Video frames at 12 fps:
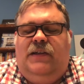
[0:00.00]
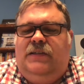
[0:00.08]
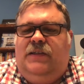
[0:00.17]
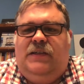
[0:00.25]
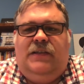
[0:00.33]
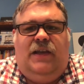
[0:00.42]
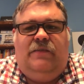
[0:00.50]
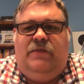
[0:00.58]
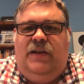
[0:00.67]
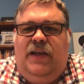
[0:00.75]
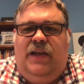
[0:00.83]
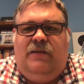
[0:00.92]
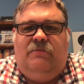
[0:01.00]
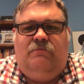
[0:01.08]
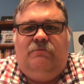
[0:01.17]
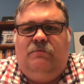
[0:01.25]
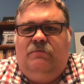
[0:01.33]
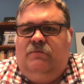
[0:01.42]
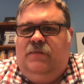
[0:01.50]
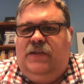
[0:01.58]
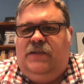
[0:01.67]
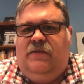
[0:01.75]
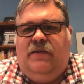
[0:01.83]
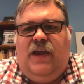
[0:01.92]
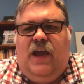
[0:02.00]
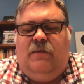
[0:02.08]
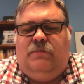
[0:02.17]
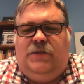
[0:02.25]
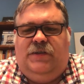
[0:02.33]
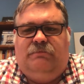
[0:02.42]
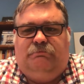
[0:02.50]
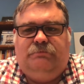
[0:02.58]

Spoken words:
does it have a name, is there a caption?